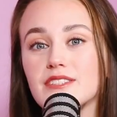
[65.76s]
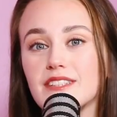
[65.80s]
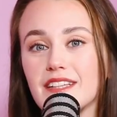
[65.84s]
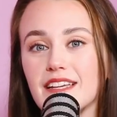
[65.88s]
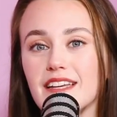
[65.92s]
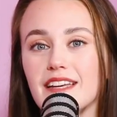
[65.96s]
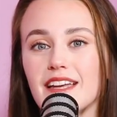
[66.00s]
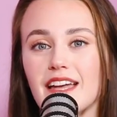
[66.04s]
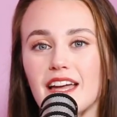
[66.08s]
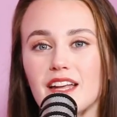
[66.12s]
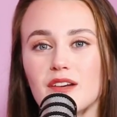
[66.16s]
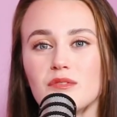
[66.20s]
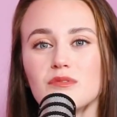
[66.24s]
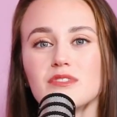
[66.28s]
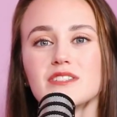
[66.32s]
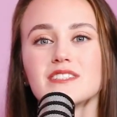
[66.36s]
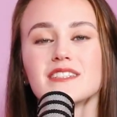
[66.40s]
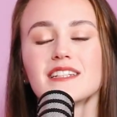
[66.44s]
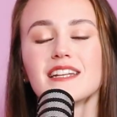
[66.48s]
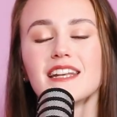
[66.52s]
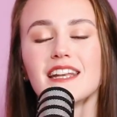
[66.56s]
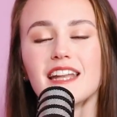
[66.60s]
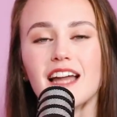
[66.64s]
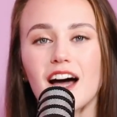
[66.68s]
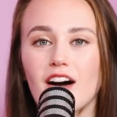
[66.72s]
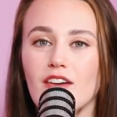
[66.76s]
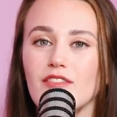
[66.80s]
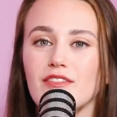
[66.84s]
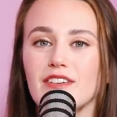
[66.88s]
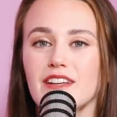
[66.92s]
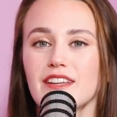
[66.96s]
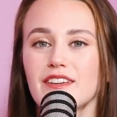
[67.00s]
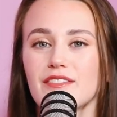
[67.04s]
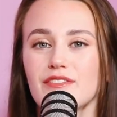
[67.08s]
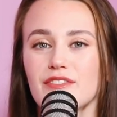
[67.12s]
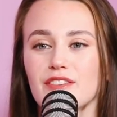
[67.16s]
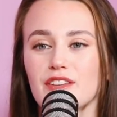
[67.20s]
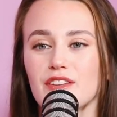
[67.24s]
say it was
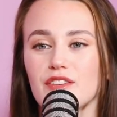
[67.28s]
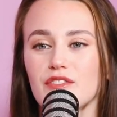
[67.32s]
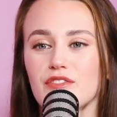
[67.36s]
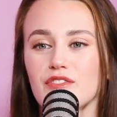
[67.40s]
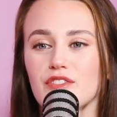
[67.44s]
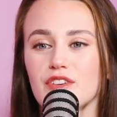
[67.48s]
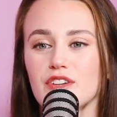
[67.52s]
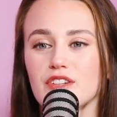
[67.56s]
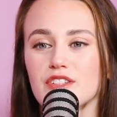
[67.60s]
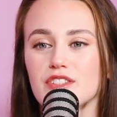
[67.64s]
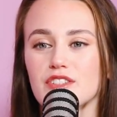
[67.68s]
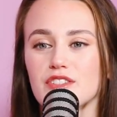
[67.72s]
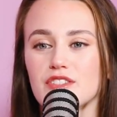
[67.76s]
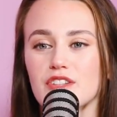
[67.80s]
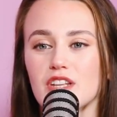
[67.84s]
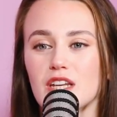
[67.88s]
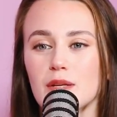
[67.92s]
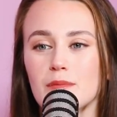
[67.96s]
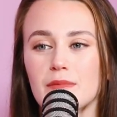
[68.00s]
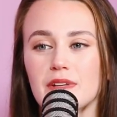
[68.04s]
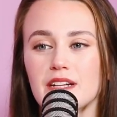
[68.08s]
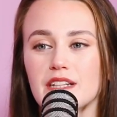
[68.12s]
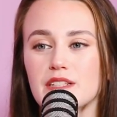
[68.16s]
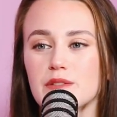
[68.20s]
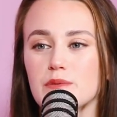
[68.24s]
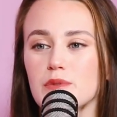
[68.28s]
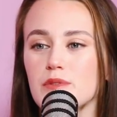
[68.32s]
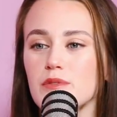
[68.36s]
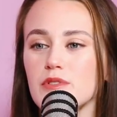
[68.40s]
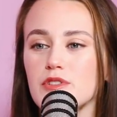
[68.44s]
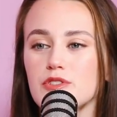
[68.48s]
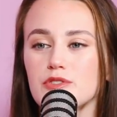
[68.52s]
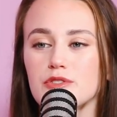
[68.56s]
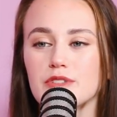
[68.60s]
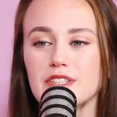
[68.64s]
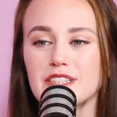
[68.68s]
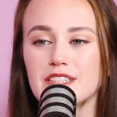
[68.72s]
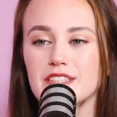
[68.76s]
lovely. For the first 30 minutes, we were
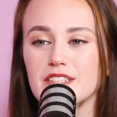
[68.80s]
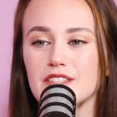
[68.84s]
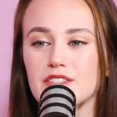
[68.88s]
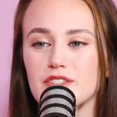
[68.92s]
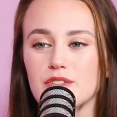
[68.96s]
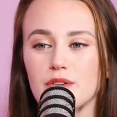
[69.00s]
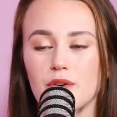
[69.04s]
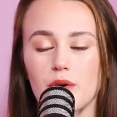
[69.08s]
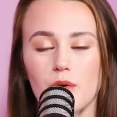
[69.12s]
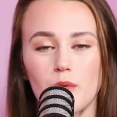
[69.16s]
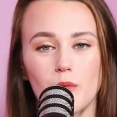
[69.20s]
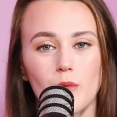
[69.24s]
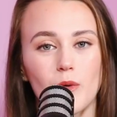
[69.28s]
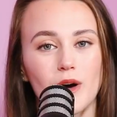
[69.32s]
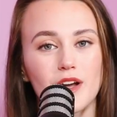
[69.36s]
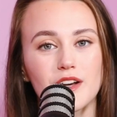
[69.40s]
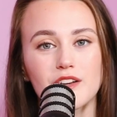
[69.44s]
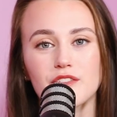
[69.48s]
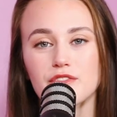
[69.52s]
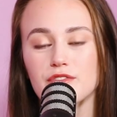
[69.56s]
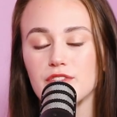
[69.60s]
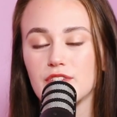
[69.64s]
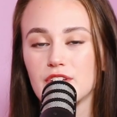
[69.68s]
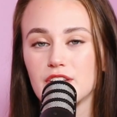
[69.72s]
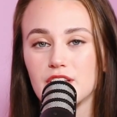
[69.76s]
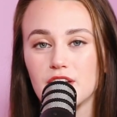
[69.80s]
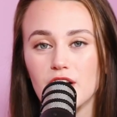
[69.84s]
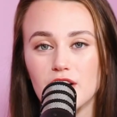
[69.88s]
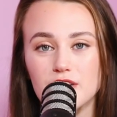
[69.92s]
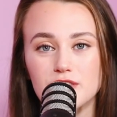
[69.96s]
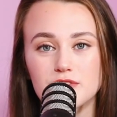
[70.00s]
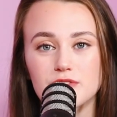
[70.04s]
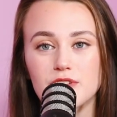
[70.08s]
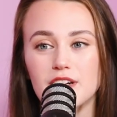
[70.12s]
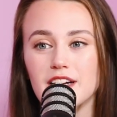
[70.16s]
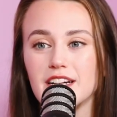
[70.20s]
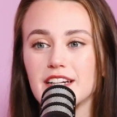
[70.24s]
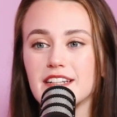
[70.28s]
treated to a wonderful
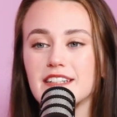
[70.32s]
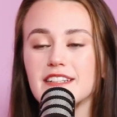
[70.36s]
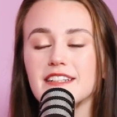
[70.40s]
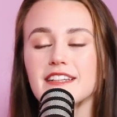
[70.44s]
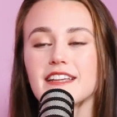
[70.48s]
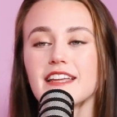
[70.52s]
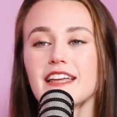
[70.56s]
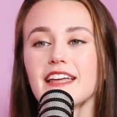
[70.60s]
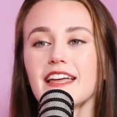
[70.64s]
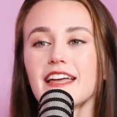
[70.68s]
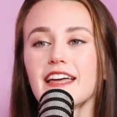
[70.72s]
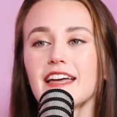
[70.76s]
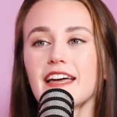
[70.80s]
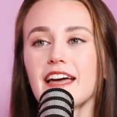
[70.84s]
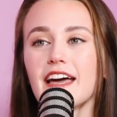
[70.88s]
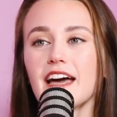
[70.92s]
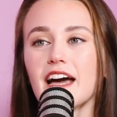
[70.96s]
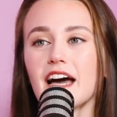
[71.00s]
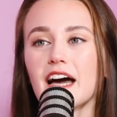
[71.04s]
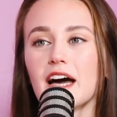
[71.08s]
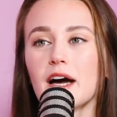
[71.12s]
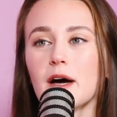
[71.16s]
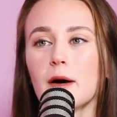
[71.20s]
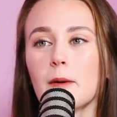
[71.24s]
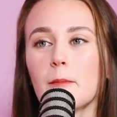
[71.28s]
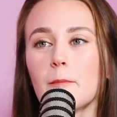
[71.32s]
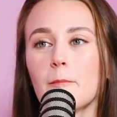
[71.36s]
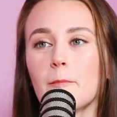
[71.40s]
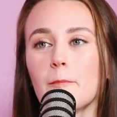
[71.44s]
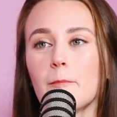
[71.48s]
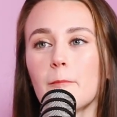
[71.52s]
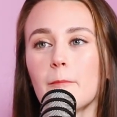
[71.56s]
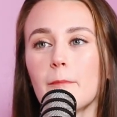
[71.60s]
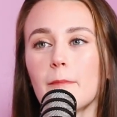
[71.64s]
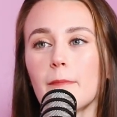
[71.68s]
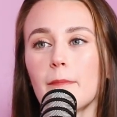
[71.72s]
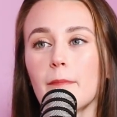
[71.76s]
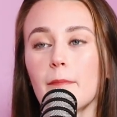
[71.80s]
yacht ride.
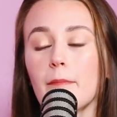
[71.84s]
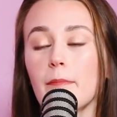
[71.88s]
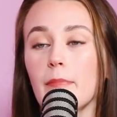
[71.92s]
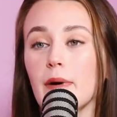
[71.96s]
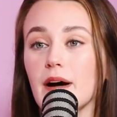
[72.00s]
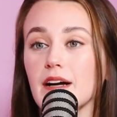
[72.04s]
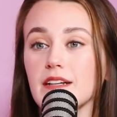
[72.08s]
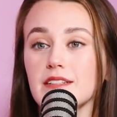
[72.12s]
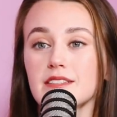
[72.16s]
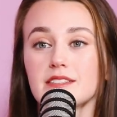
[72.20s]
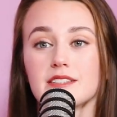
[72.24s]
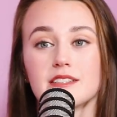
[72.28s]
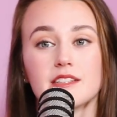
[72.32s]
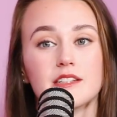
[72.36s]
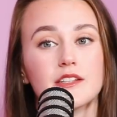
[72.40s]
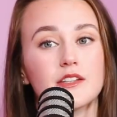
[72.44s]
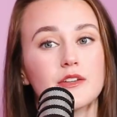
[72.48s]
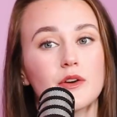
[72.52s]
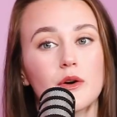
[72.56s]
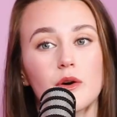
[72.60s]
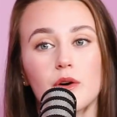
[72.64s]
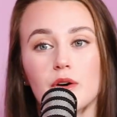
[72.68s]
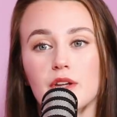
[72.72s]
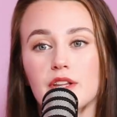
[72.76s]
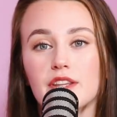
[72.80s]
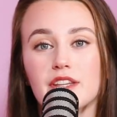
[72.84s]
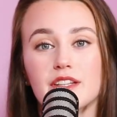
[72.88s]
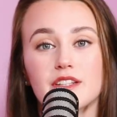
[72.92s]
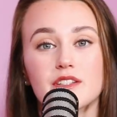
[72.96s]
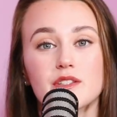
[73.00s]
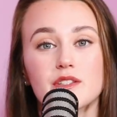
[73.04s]
But the